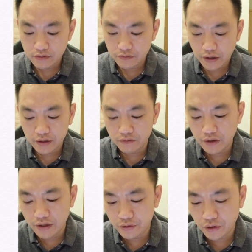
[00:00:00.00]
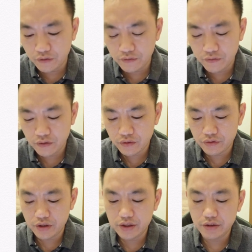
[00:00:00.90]
Find the value of
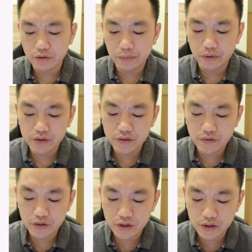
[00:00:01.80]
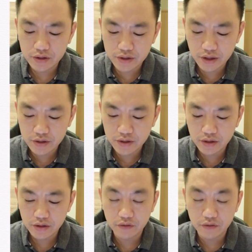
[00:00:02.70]
30.36